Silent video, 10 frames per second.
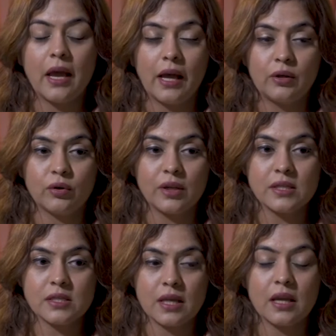and you're
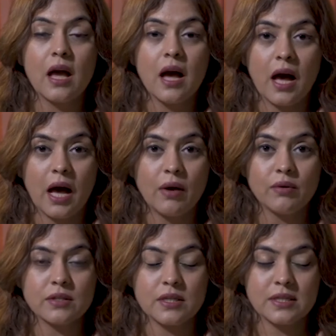testing how
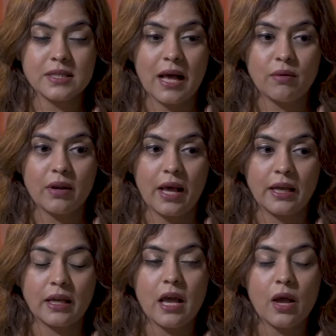does it sound
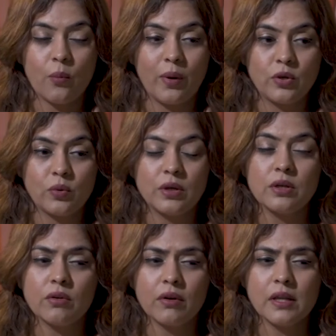like when you
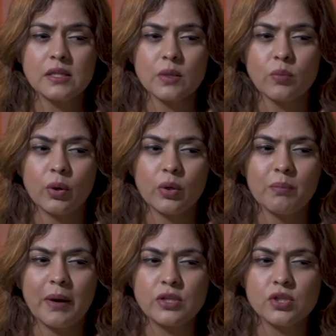increase the volume
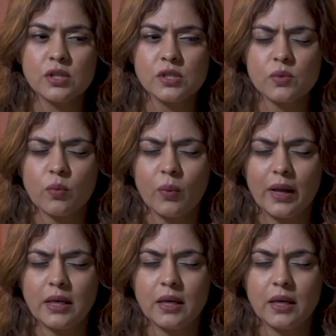by just one